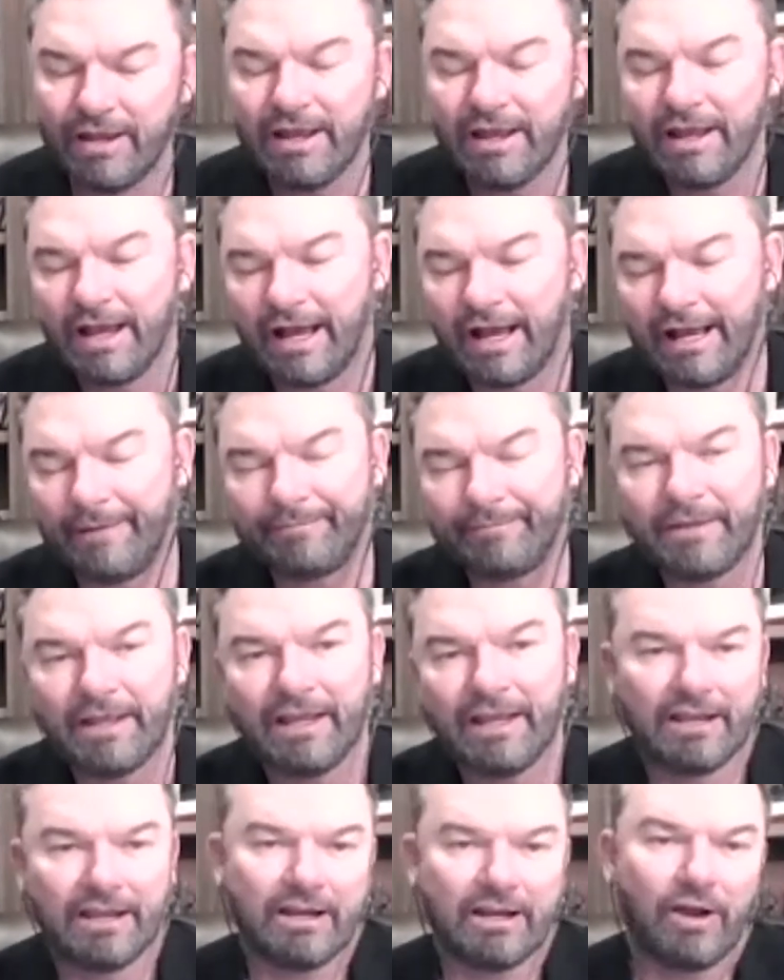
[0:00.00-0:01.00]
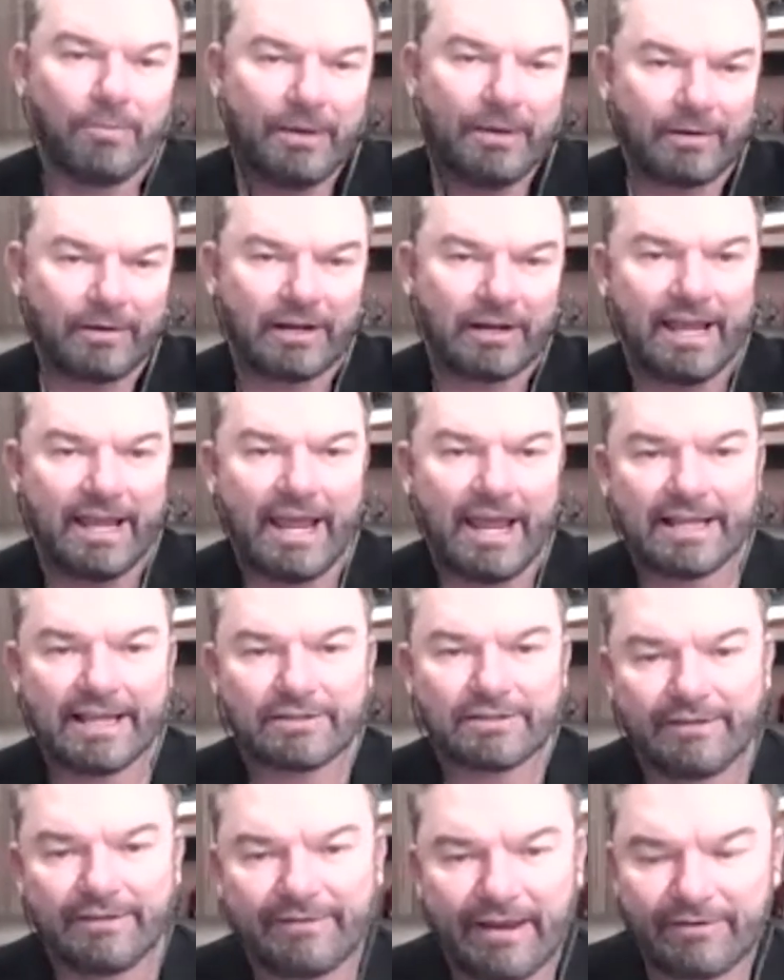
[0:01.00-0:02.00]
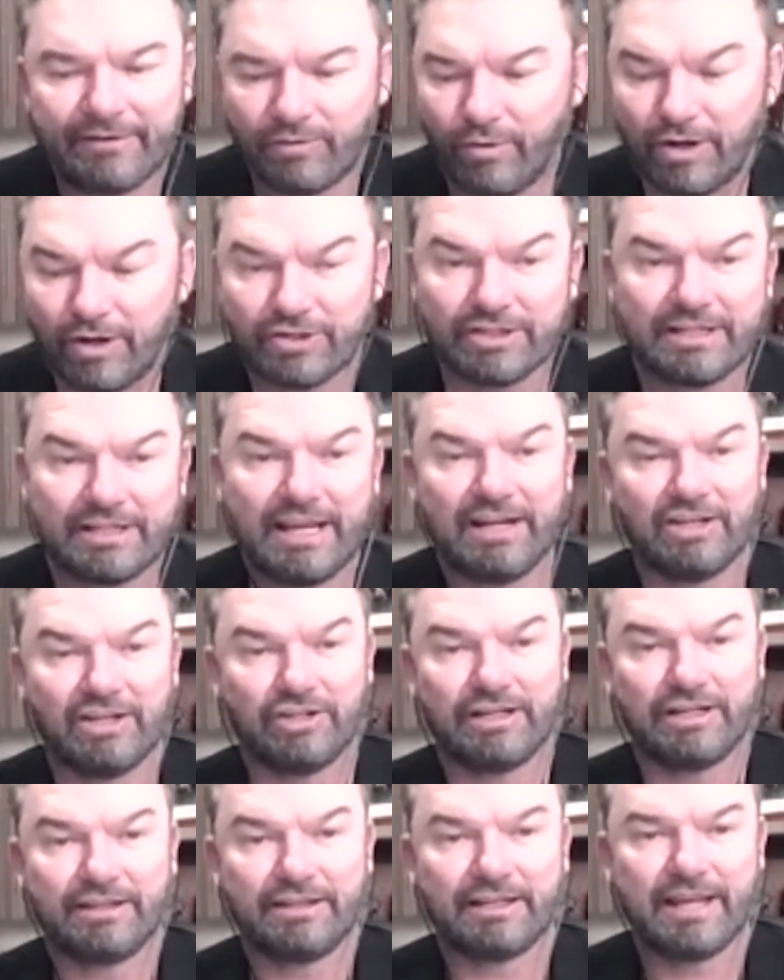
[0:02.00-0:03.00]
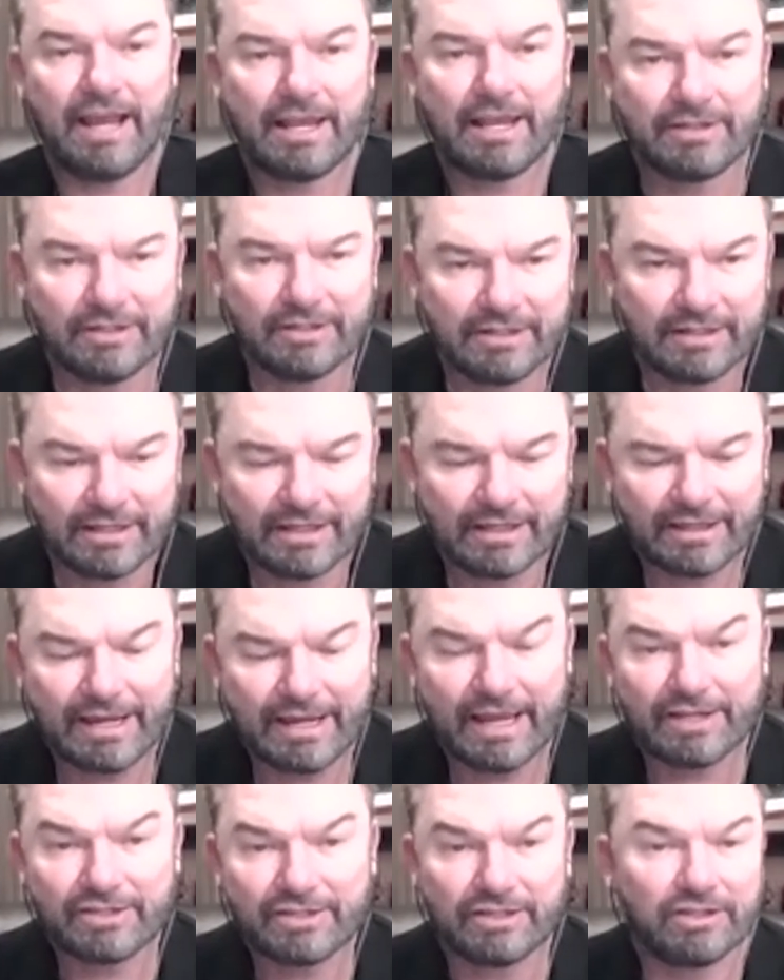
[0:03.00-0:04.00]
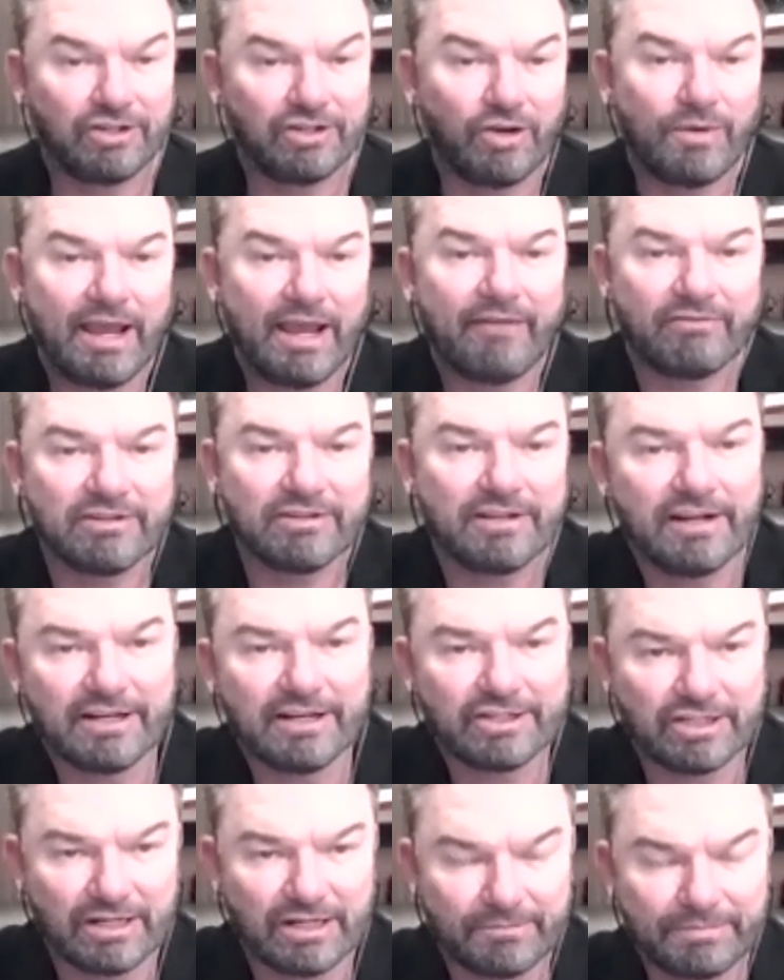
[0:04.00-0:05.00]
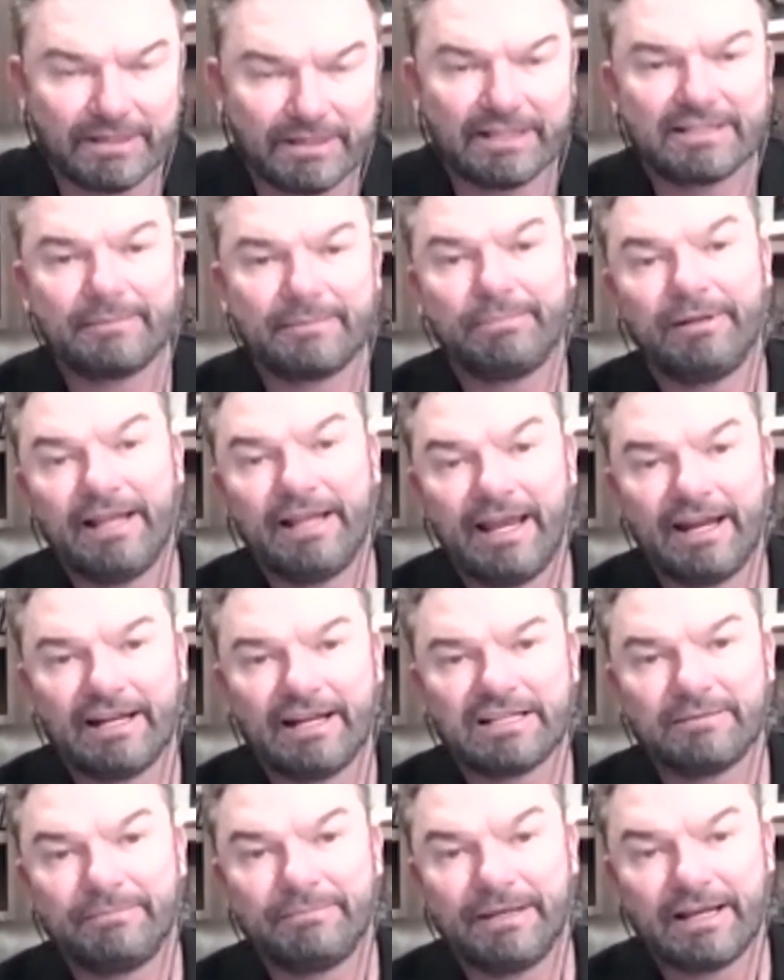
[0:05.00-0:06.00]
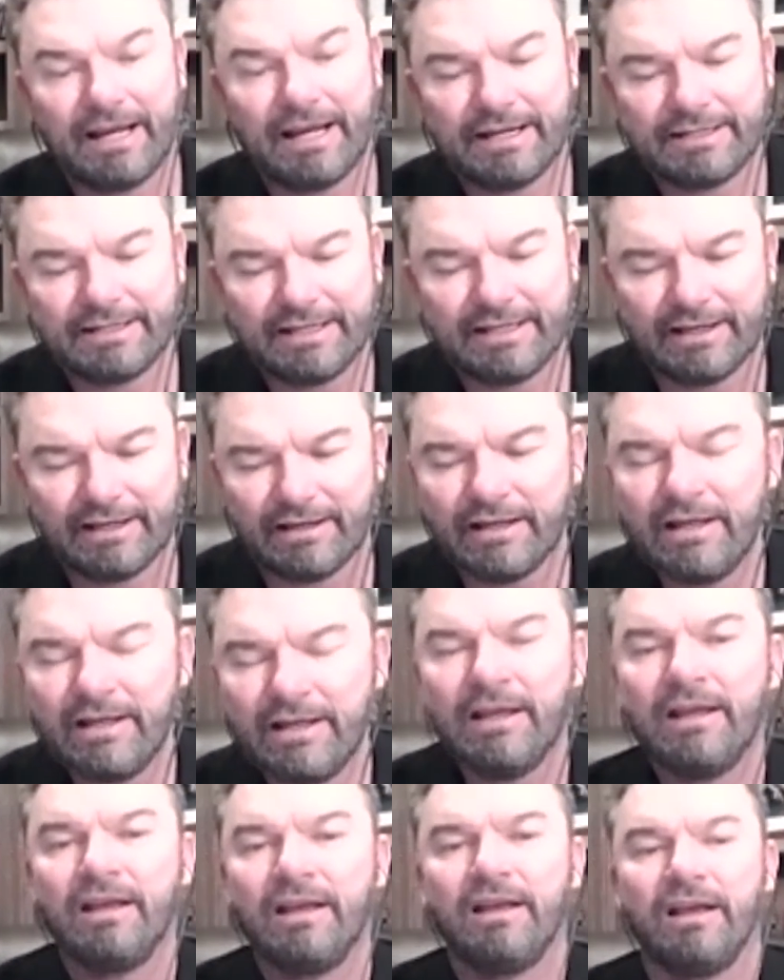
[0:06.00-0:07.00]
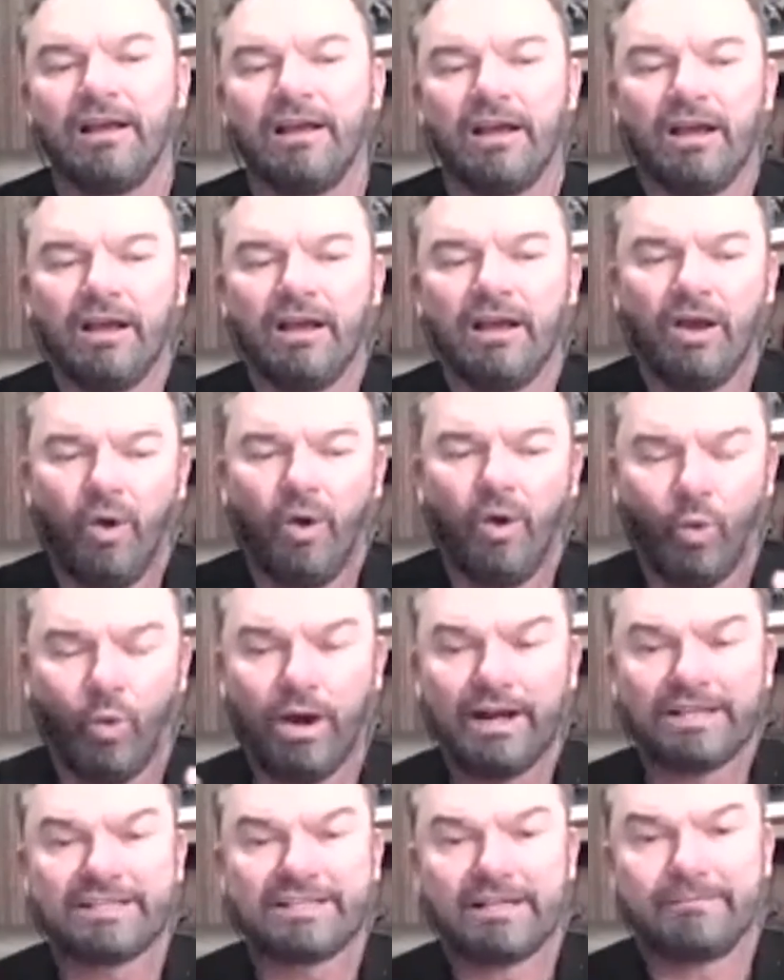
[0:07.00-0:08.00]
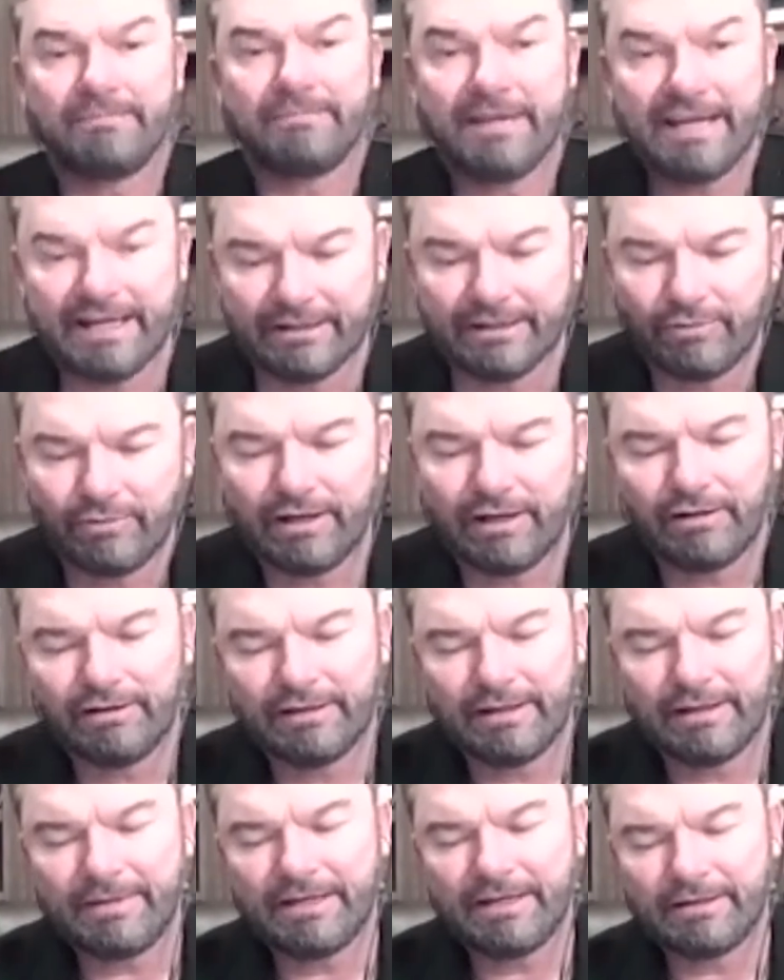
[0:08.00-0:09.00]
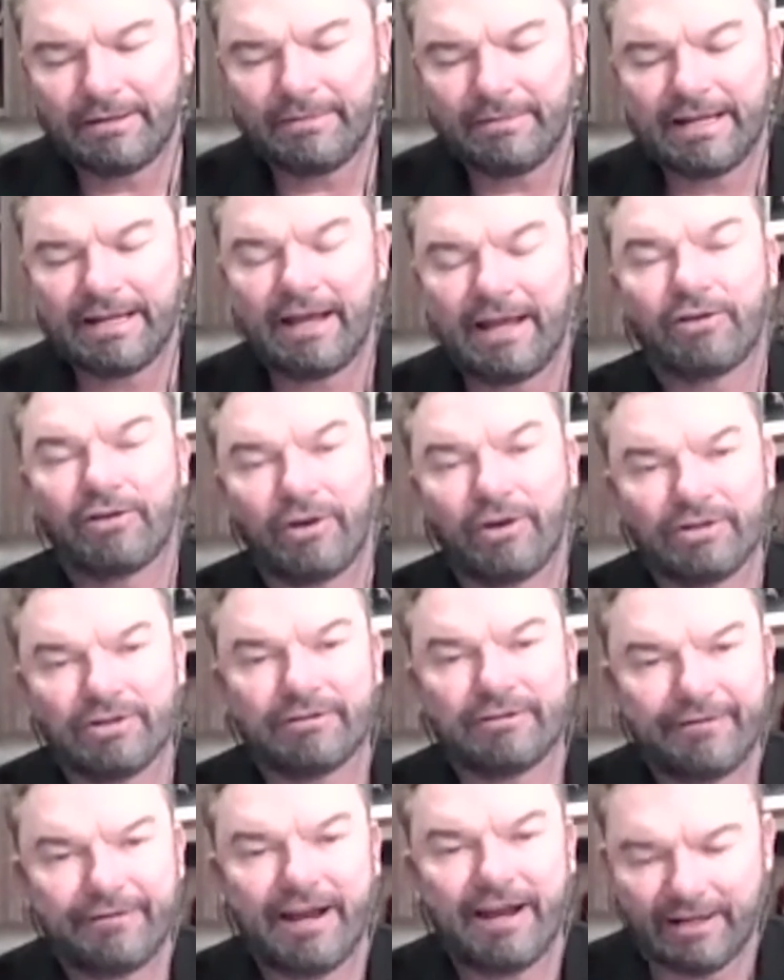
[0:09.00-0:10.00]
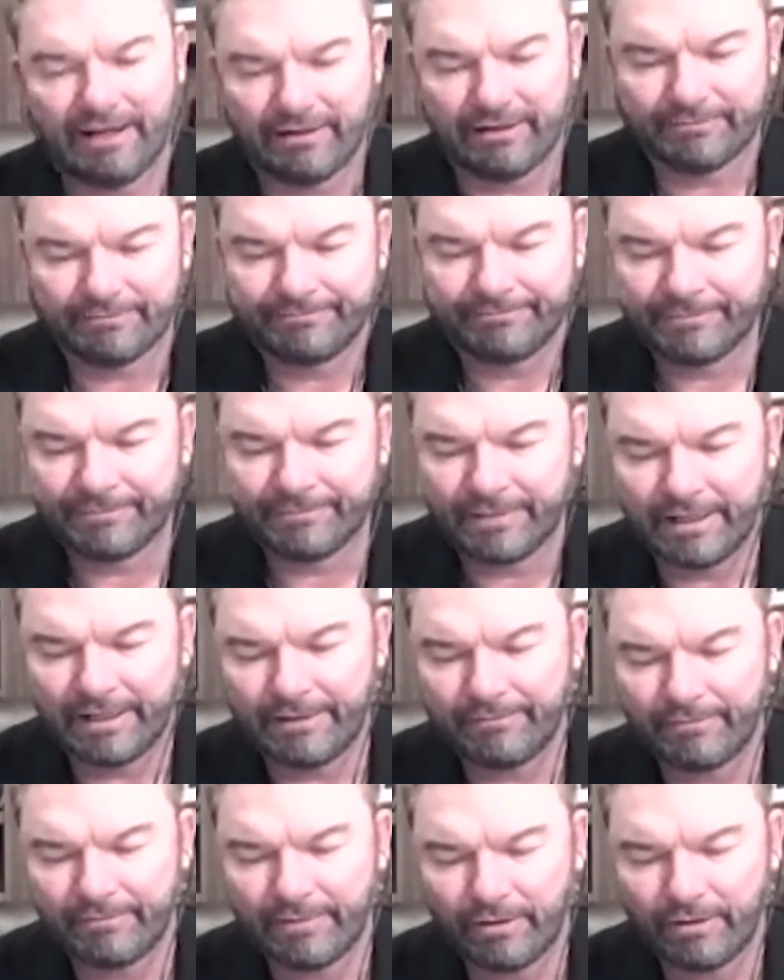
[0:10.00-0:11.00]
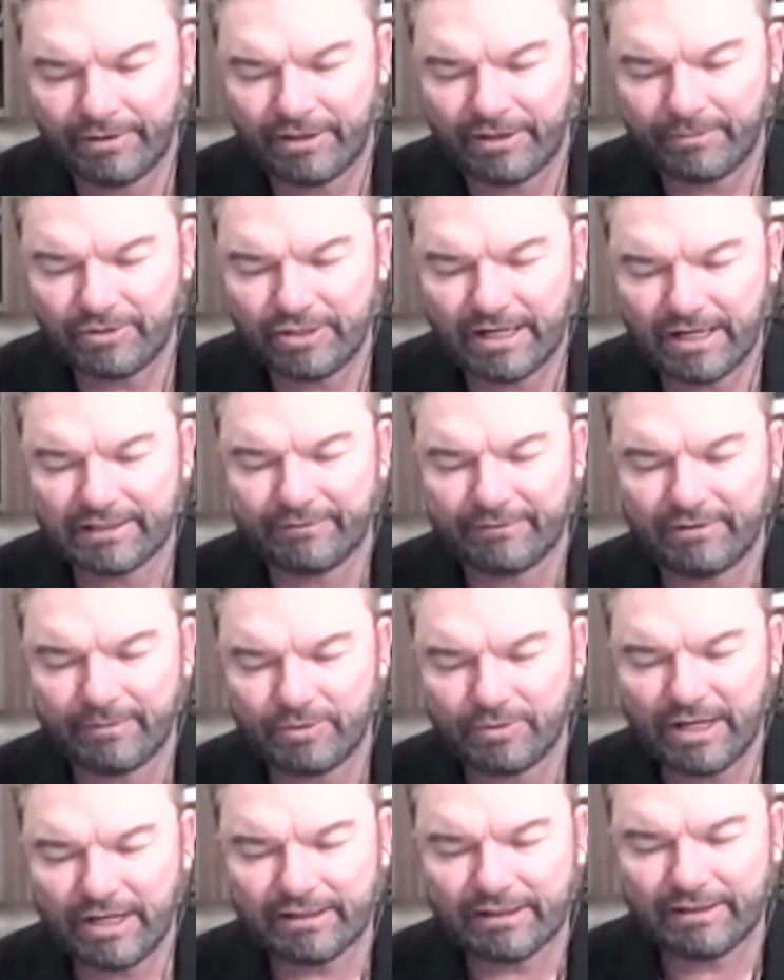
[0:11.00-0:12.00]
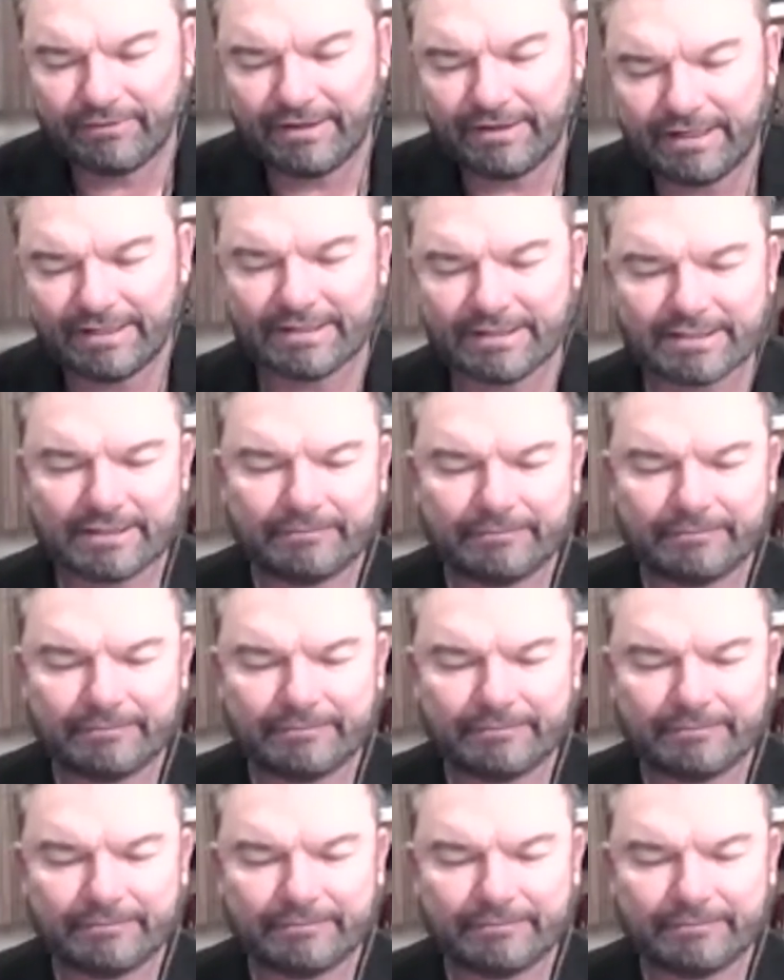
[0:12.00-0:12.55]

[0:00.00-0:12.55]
people are going to ask as watchers, hey, did you get the castle? Did you get the castle? No, we haven't done it yet, but it's a plan. It's a big idea. What does it mean? Well, let me now go and define it. The objective is,